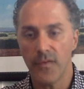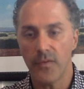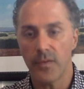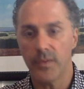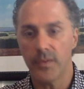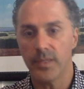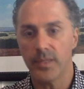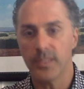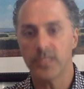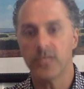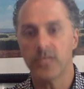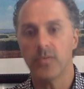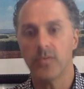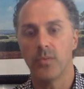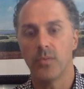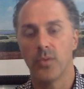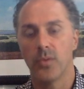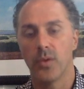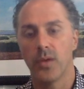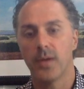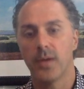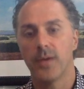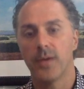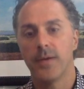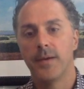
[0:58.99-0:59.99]
We must do
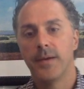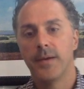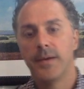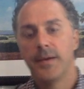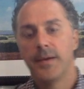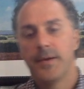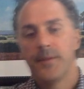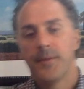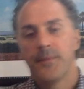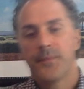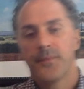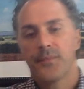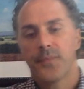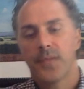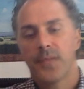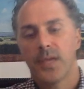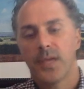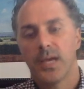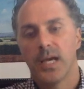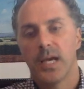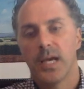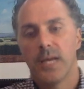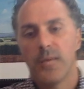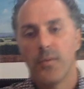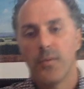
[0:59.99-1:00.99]
more.
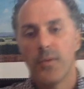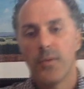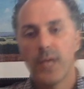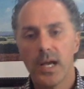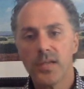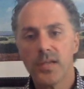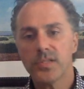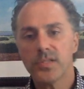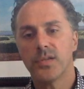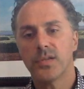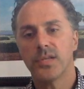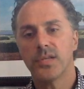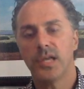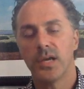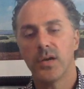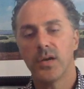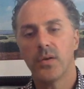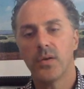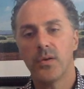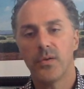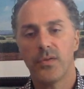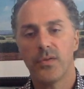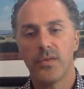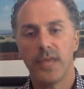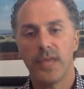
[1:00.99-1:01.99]
We also
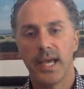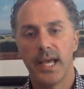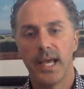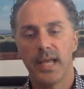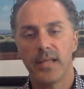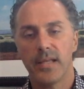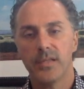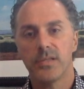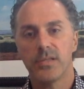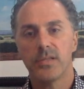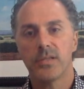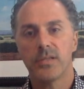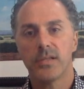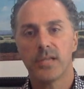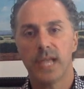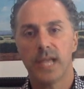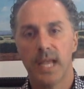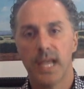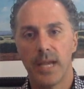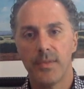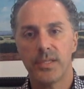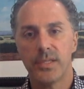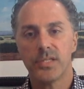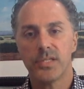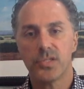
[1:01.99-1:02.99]
know that
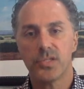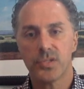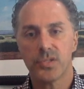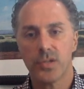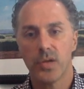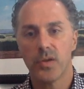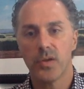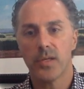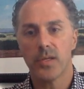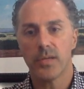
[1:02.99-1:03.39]
common stroke